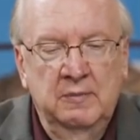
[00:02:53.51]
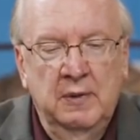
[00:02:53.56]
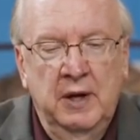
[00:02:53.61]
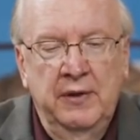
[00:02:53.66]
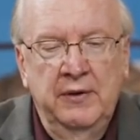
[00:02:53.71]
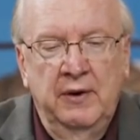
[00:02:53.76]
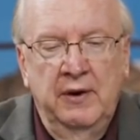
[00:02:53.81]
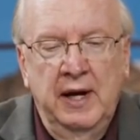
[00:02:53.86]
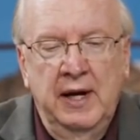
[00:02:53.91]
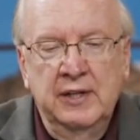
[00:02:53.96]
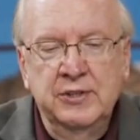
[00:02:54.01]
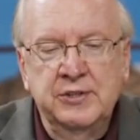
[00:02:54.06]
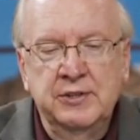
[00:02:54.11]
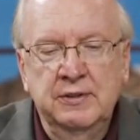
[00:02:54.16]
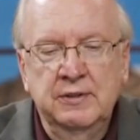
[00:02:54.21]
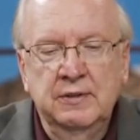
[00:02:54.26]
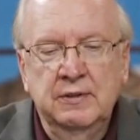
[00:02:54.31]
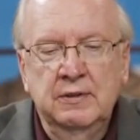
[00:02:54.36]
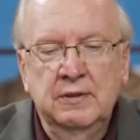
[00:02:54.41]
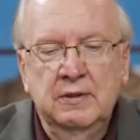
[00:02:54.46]
The mother
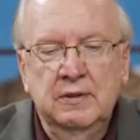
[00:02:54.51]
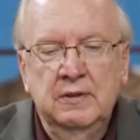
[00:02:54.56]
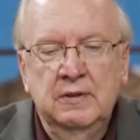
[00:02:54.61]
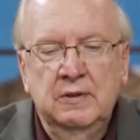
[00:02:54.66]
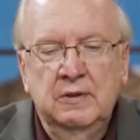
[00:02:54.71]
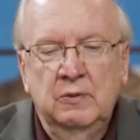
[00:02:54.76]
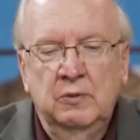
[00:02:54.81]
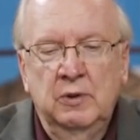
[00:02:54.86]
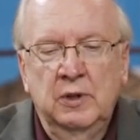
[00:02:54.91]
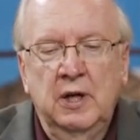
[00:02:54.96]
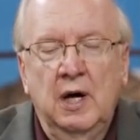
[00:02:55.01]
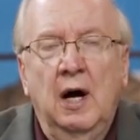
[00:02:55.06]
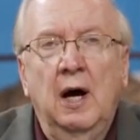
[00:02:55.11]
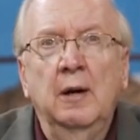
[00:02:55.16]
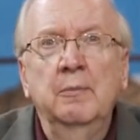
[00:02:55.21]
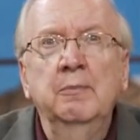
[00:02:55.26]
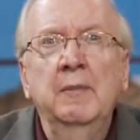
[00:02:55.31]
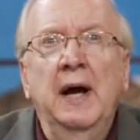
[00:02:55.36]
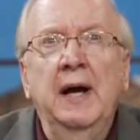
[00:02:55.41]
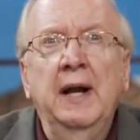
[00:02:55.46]
answered, "Well,
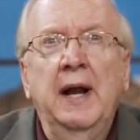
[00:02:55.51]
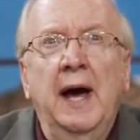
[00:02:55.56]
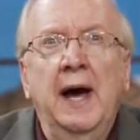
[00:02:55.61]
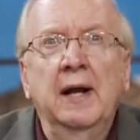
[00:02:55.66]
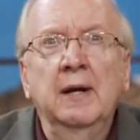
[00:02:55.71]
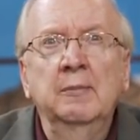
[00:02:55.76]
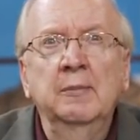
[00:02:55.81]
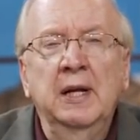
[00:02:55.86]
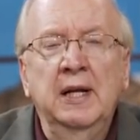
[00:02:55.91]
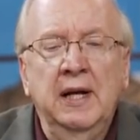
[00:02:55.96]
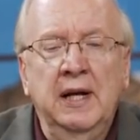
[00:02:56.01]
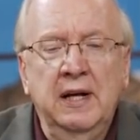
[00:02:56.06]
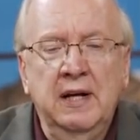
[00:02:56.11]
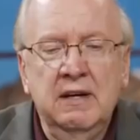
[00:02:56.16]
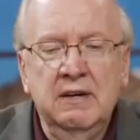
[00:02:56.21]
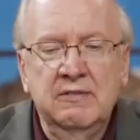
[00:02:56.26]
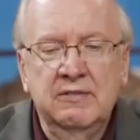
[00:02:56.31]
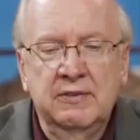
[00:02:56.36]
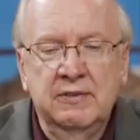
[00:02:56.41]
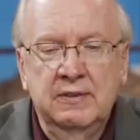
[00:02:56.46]
God made Adam and
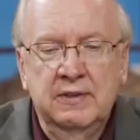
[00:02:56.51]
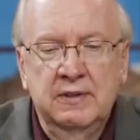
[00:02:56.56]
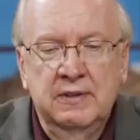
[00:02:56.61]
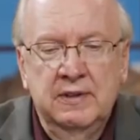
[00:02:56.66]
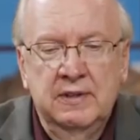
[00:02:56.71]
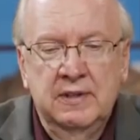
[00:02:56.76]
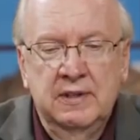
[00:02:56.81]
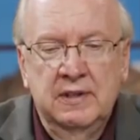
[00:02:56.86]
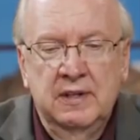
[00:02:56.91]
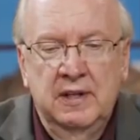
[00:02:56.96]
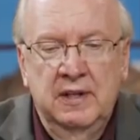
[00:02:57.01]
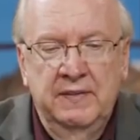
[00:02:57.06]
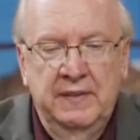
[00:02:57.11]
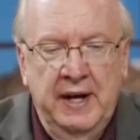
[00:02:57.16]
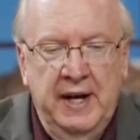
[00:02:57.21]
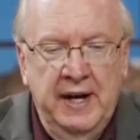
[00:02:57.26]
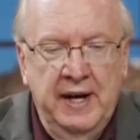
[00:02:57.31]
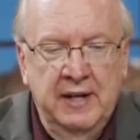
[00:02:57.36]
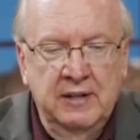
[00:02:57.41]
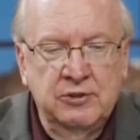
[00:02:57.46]
Eve,
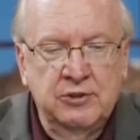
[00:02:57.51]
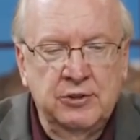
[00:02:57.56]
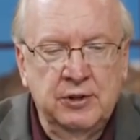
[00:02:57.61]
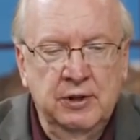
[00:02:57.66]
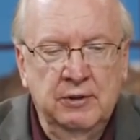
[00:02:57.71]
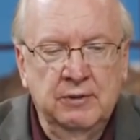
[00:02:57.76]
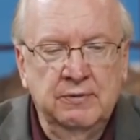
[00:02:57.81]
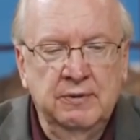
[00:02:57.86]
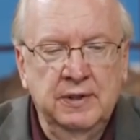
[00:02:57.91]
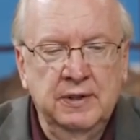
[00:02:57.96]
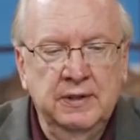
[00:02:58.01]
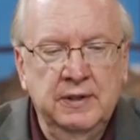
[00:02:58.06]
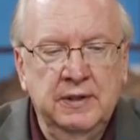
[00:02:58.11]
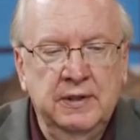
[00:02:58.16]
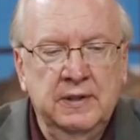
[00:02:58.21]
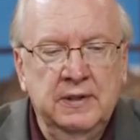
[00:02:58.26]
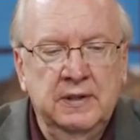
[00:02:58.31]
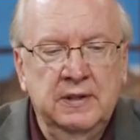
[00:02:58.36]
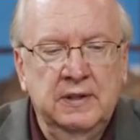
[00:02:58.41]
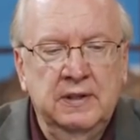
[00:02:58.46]
and they had
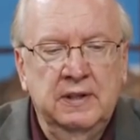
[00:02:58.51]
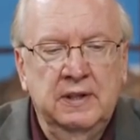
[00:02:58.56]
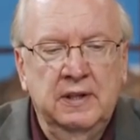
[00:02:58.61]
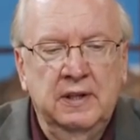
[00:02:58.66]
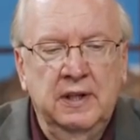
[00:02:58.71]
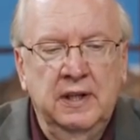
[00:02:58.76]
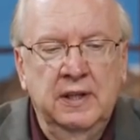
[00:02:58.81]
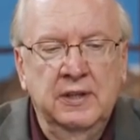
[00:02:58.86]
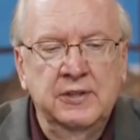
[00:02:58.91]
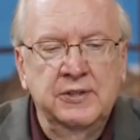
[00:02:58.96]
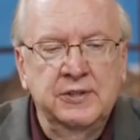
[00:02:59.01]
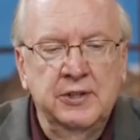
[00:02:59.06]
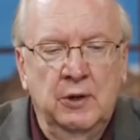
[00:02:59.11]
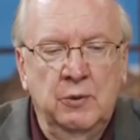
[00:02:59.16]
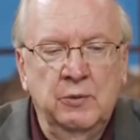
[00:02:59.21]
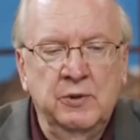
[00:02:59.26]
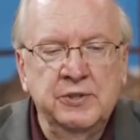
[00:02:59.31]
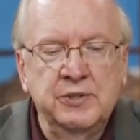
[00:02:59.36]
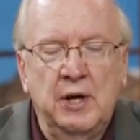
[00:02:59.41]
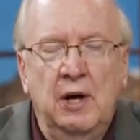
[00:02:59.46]
children, and
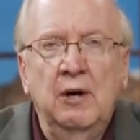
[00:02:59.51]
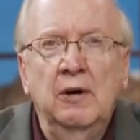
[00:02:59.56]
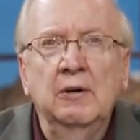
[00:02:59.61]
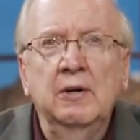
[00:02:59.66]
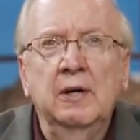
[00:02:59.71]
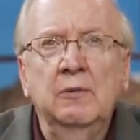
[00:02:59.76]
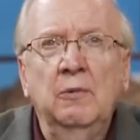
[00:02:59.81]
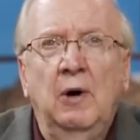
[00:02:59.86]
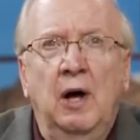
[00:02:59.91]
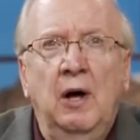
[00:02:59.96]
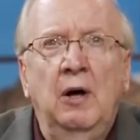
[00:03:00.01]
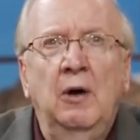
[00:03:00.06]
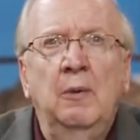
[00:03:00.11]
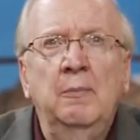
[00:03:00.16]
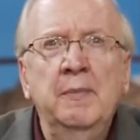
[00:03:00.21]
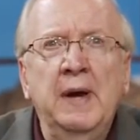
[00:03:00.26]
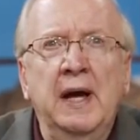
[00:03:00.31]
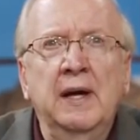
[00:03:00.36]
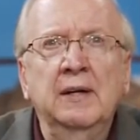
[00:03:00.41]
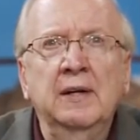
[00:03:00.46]
so was
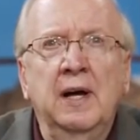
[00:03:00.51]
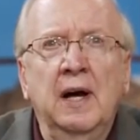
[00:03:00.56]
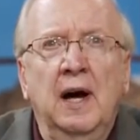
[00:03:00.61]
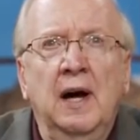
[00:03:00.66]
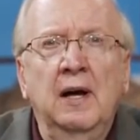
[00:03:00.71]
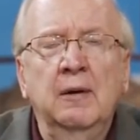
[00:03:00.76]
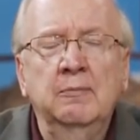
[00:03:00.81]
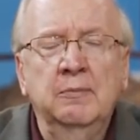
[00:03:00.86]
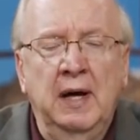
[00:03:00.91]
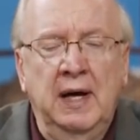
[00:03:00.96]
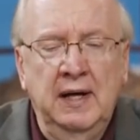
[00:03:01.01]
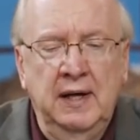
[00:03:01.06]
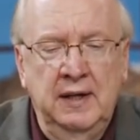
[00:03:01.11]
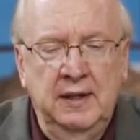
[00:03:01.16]
all mankind